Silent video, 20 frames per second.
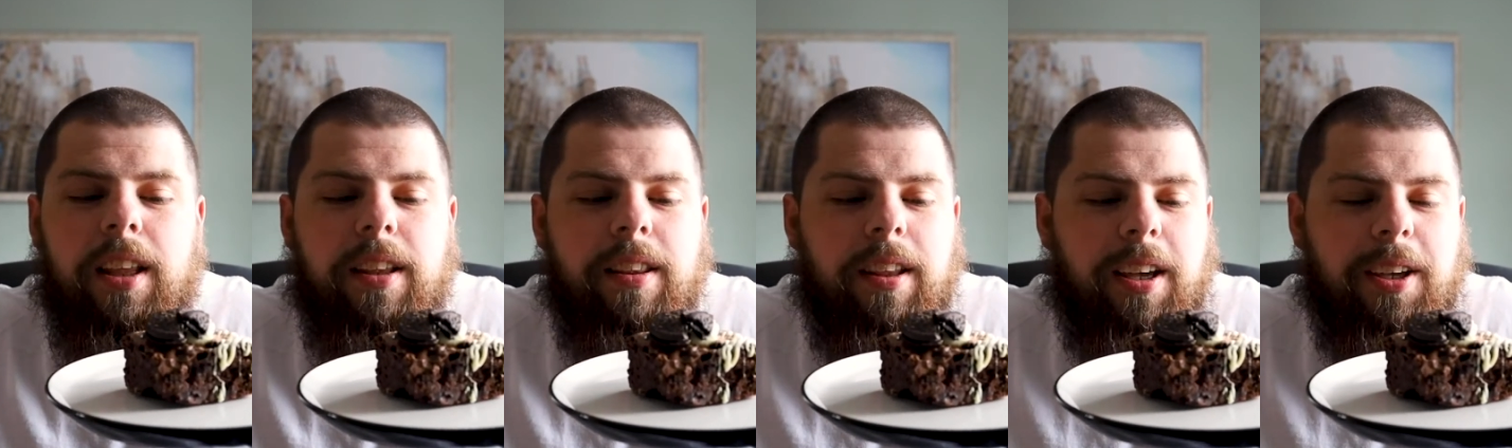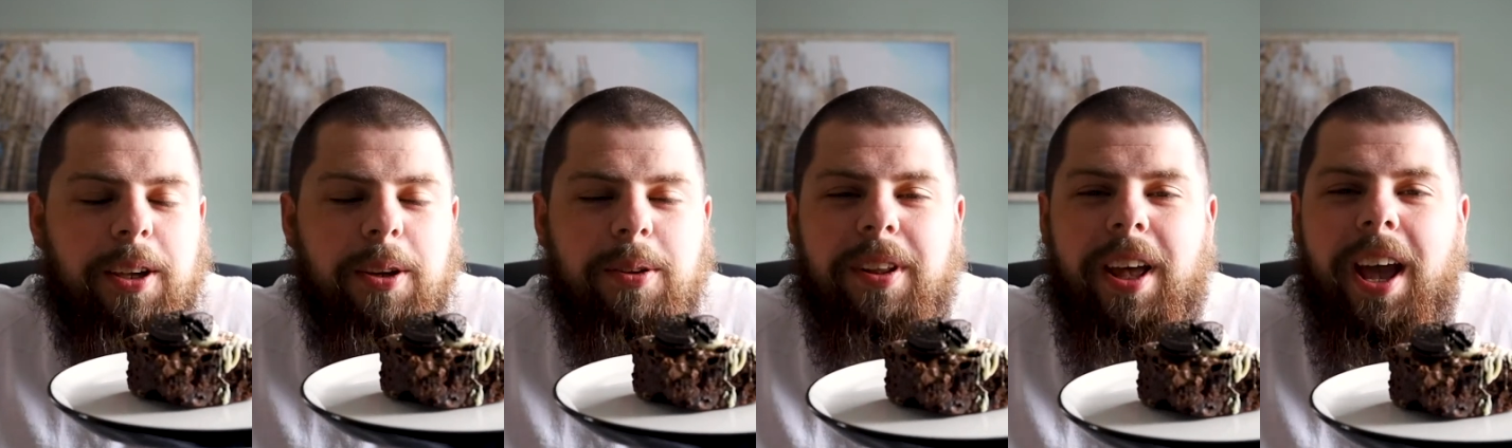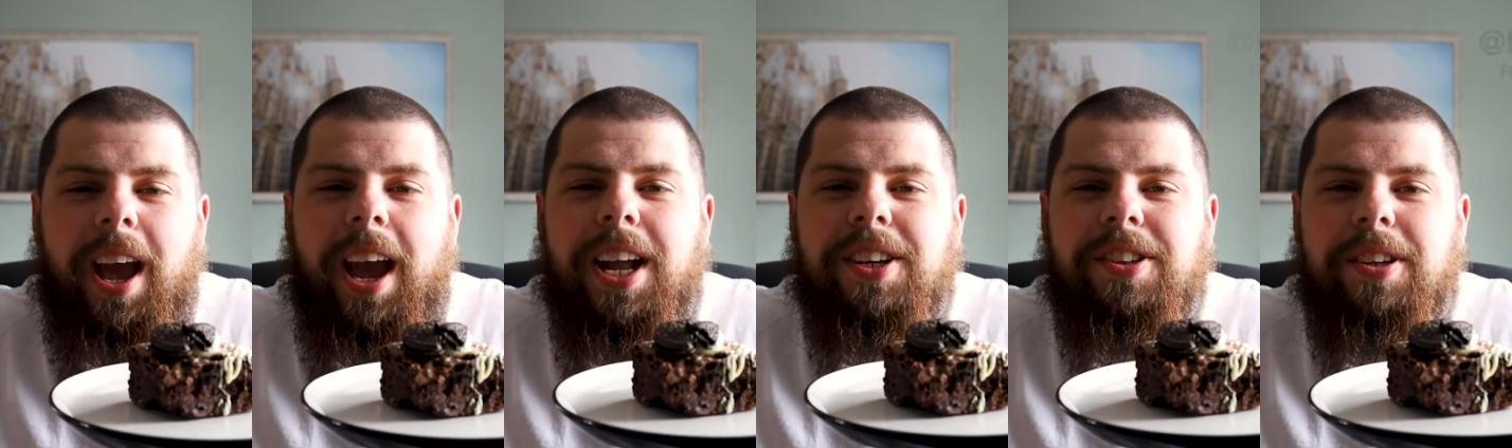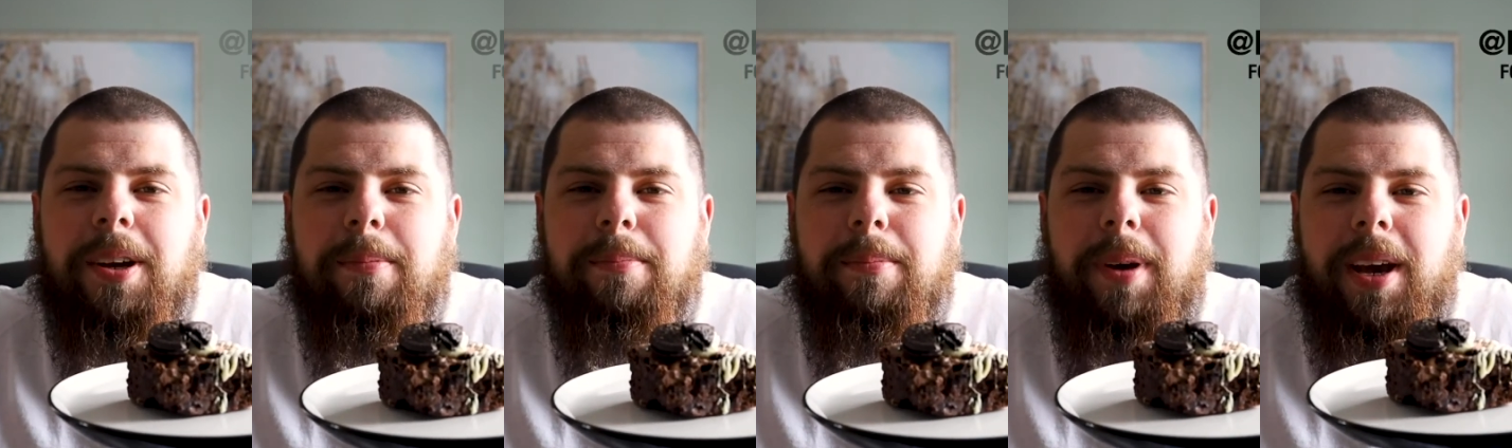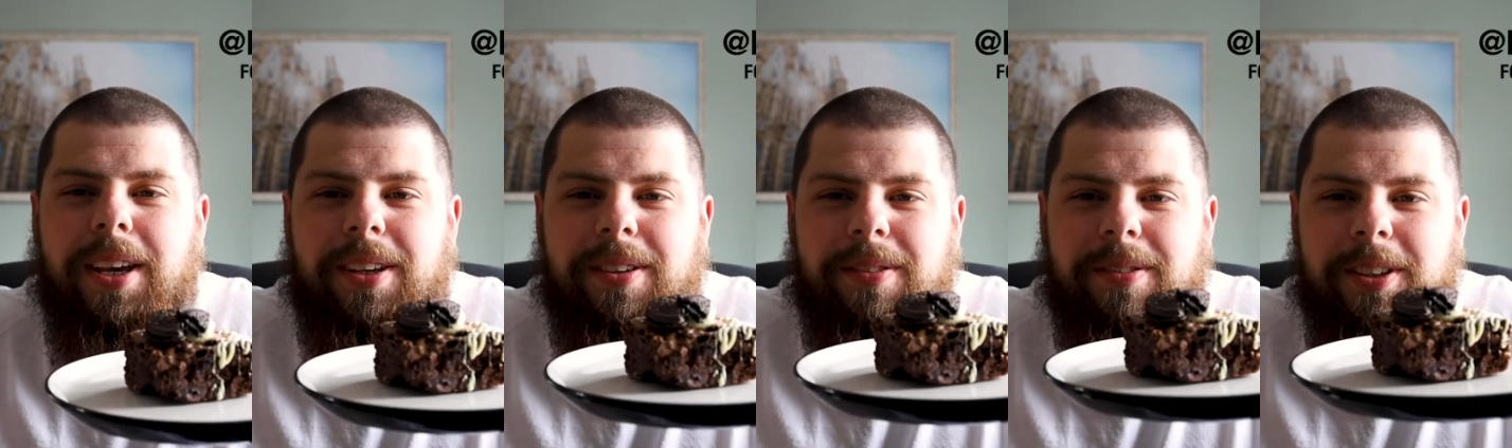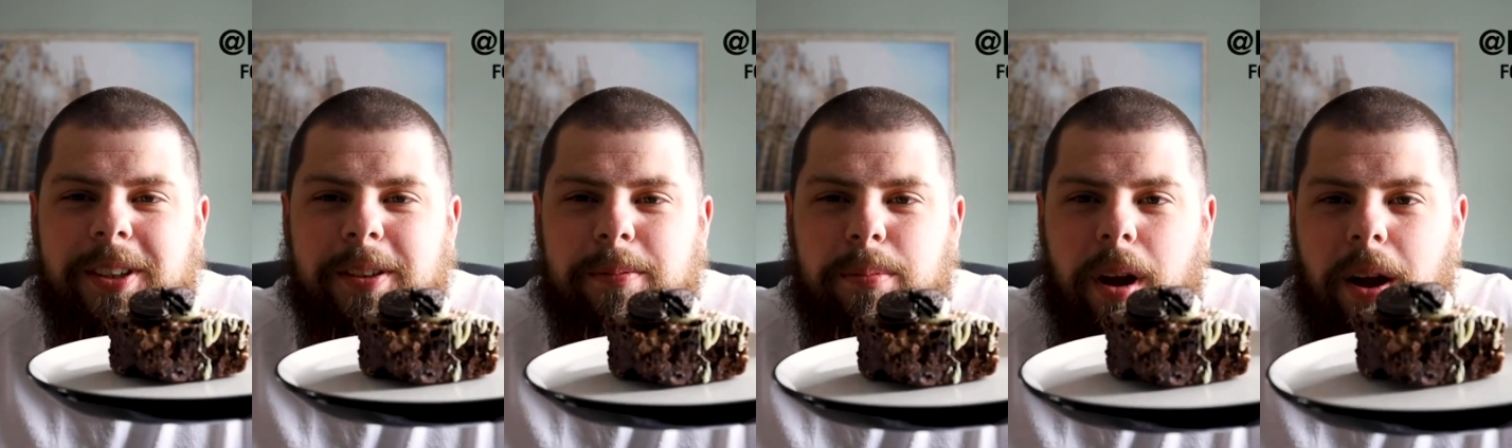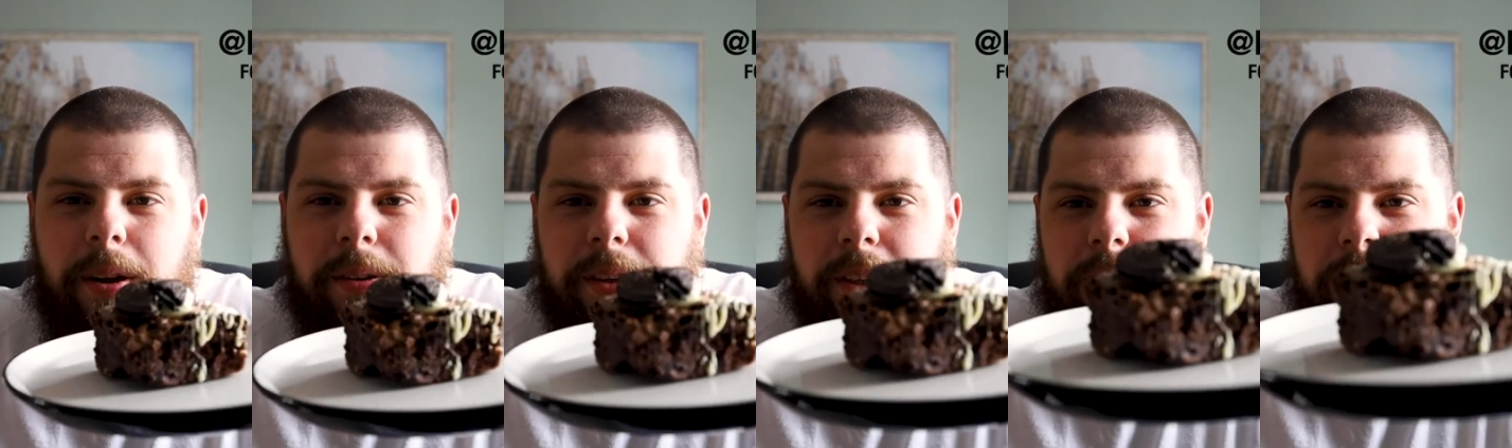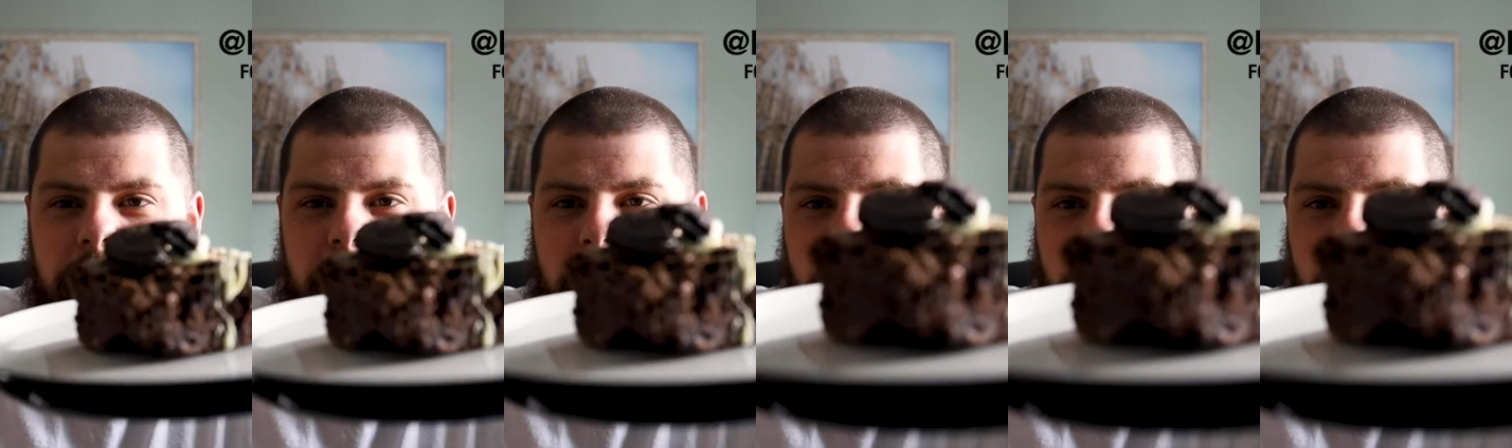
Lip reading: Thank you to HM Bakes for these brownies.